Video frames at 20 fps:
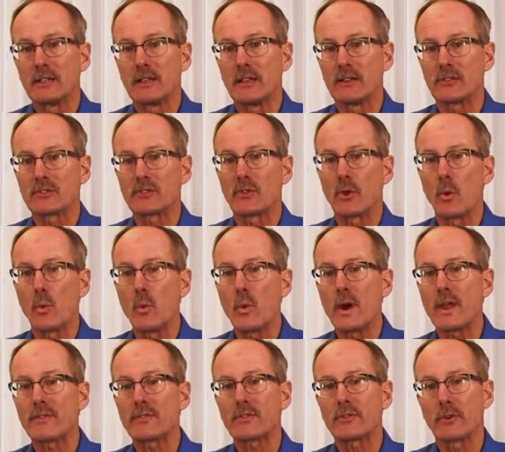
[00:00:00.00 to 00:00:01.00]
It's the
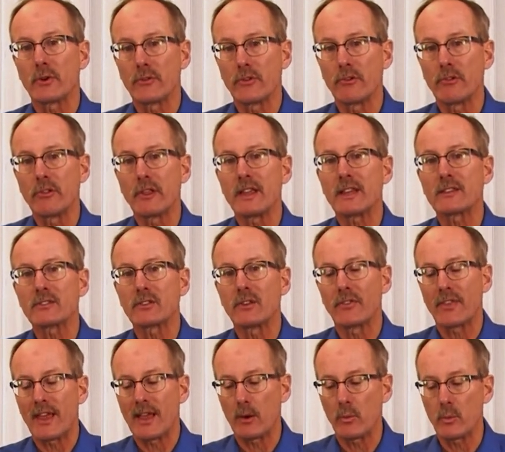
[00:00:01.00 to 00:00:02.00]
width or the length
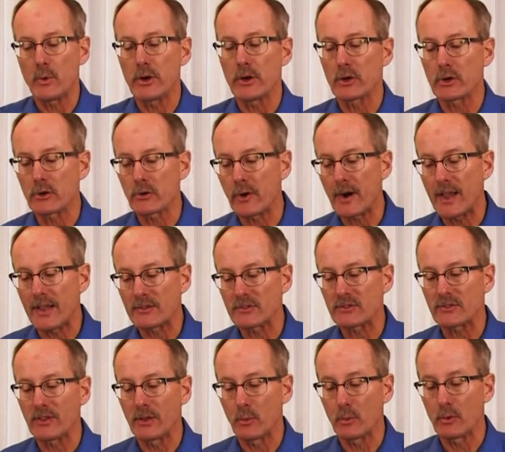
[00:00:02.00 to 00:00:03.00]
of that weir
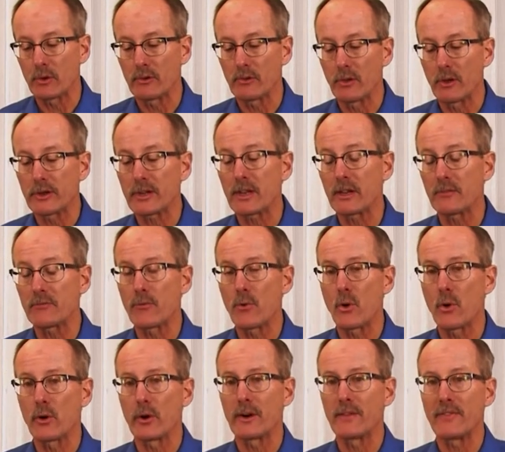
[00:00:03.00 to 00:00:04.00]
crest that we're looking
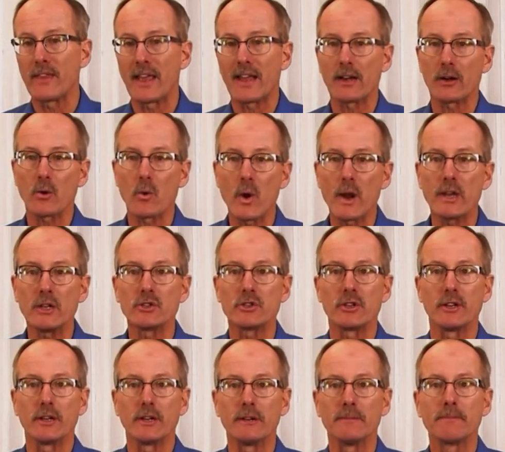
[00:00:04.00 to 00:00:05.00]
for in that
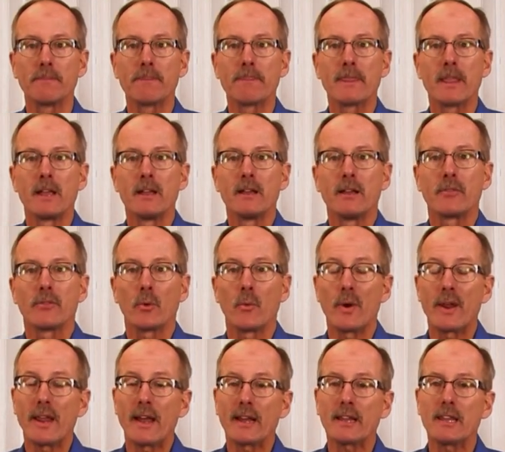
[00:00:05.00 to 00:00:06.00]
equation. The
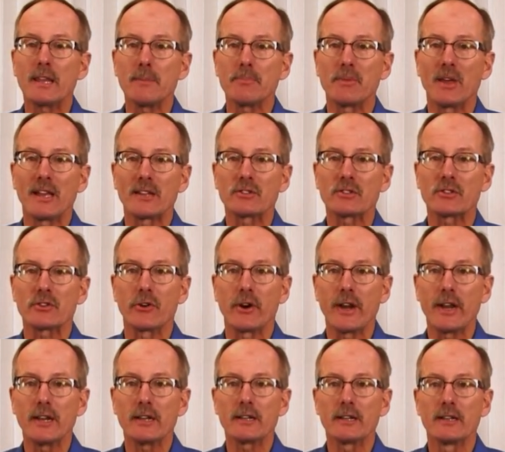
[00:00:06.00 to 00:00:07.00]
way I keep that
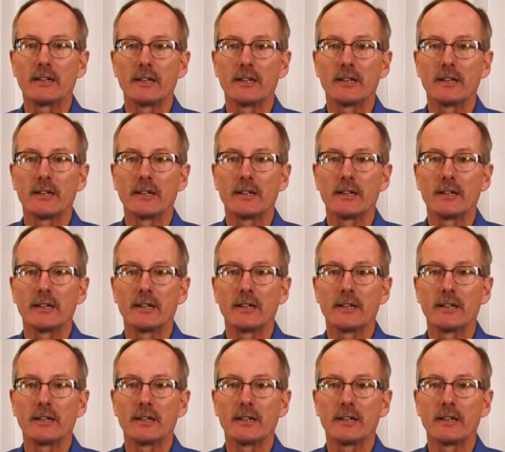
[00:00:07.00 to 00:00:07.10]
straight